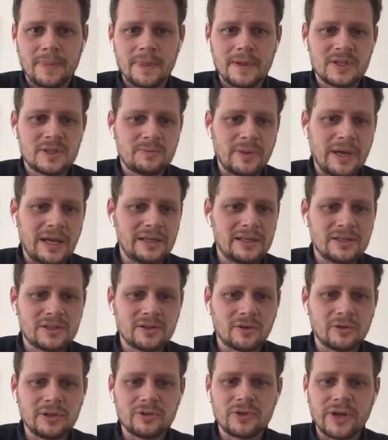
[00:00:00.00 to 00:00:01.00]
Spain is
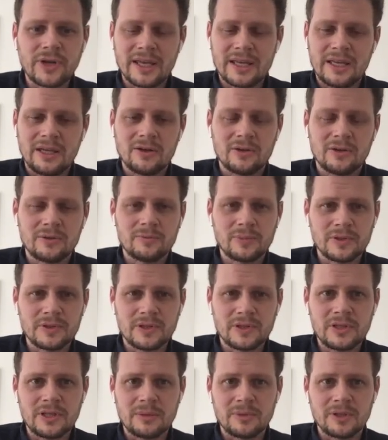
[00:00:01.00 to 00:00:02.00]
only ranking on
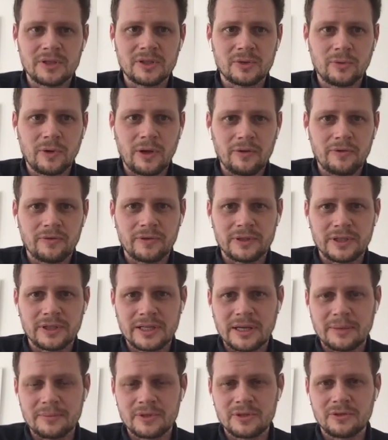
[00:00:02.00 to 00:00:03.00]
position number 12 when it
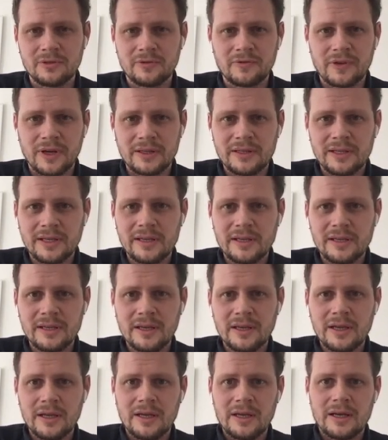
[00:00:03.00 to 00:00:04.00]
comes to funding.
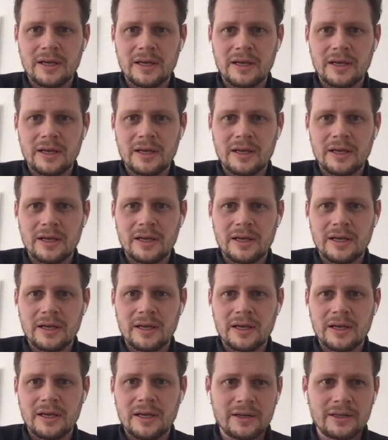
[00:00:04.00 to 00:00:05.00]
If we
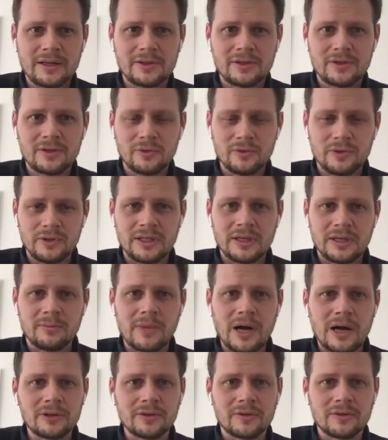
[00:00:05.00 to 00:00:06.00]
compare that to the
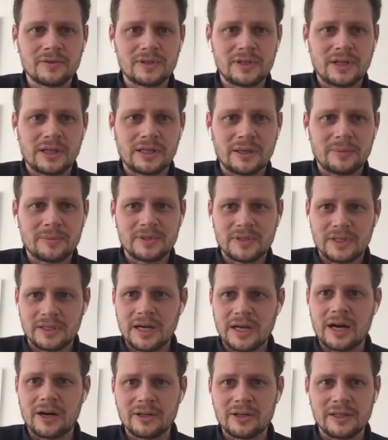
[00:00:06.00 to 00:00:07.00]
amount of startups that
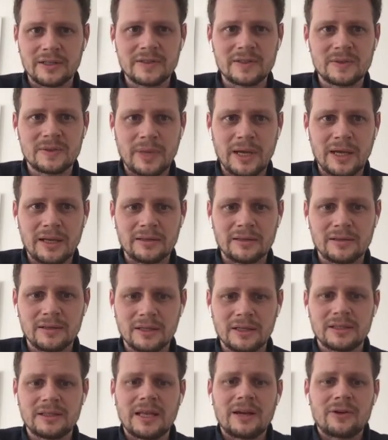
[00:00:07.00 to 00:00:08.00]
are in Spain,
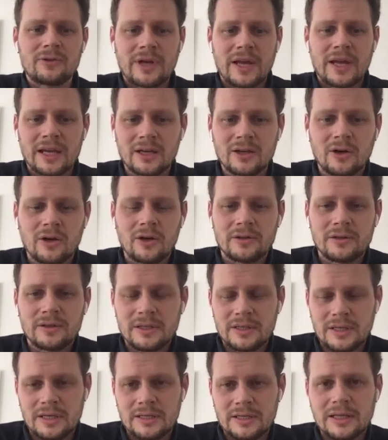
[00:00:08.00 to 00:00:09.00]
they rank on
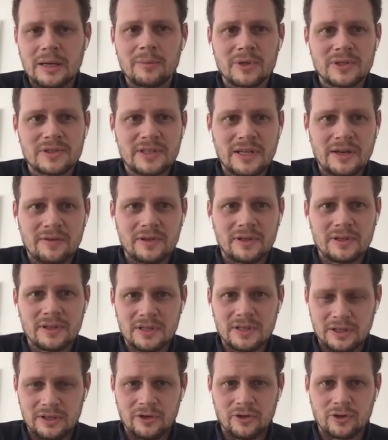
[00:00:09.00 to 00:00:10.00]
number 7
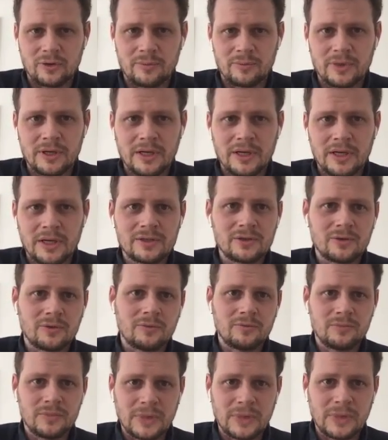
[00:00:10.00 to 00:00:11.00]
in Europe. So
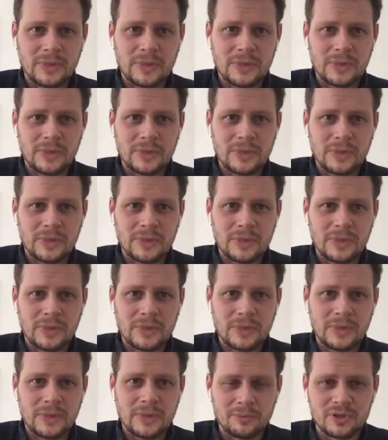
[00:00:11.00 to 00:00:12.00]
number 7 in
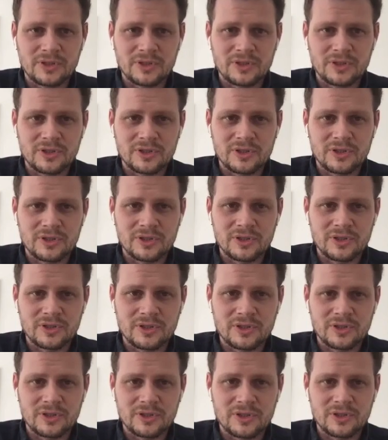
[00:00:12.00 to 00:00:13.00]
amount of startups,
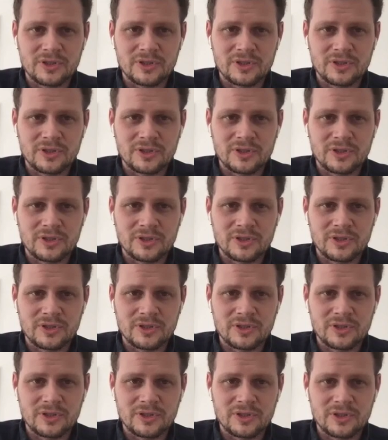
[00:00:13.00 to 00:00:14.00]
rank 12 in
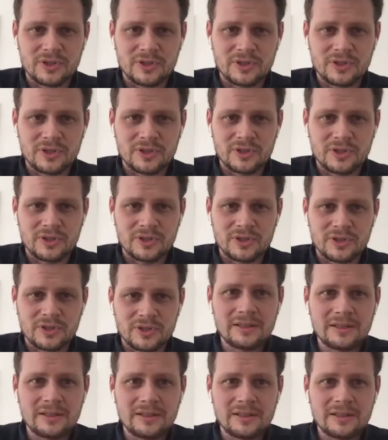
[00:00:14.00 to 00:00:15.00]
funding. So that's a
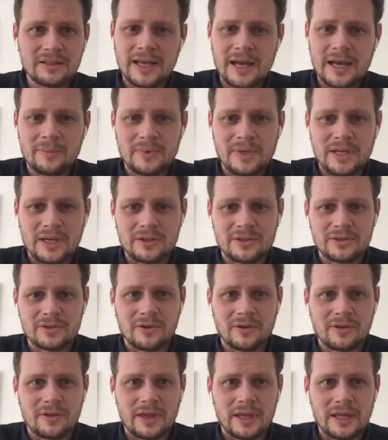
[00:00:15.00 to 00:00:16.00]
little gap there. So I
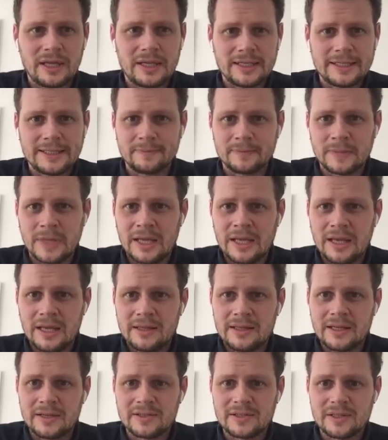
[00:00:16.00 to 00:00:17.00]
think there's
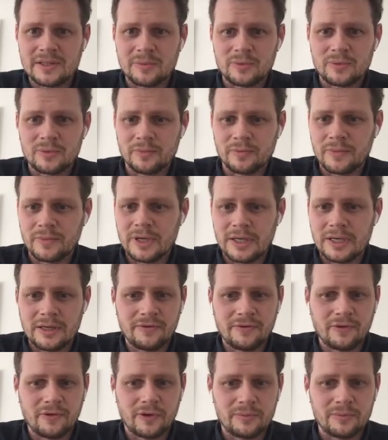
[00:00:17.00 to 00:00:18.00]
some room for
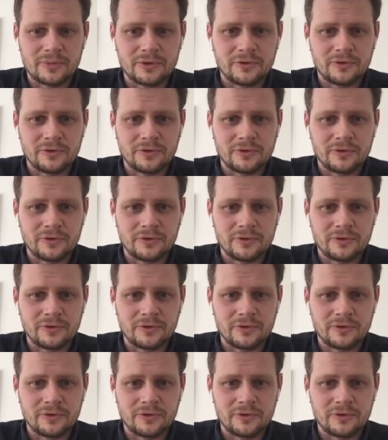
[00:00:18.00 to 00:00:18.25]
improvement.